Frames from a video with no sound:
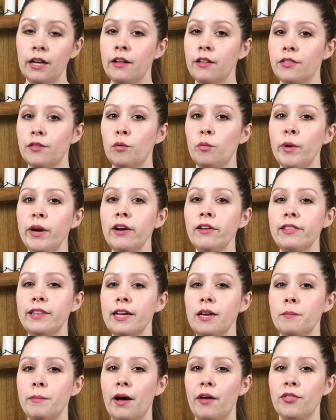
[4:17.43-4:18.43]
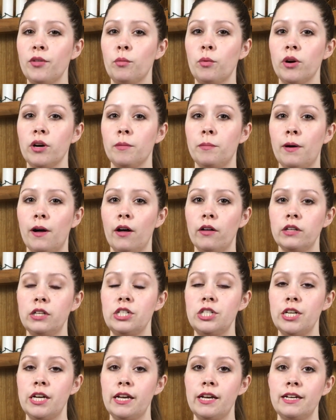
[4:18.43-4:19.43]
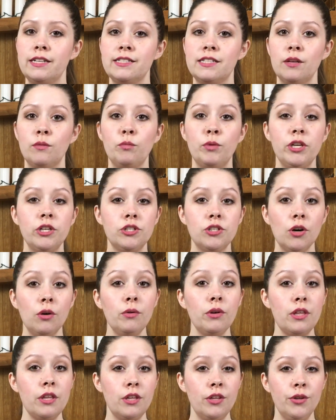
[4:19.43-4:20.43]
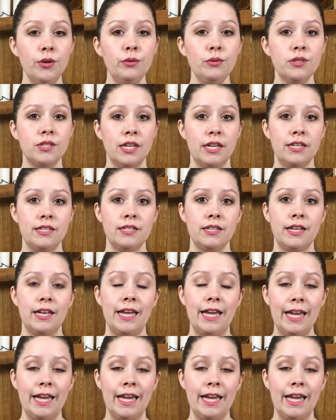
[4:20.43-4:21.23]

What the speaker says: The weird thing about the word apology is that we don't use it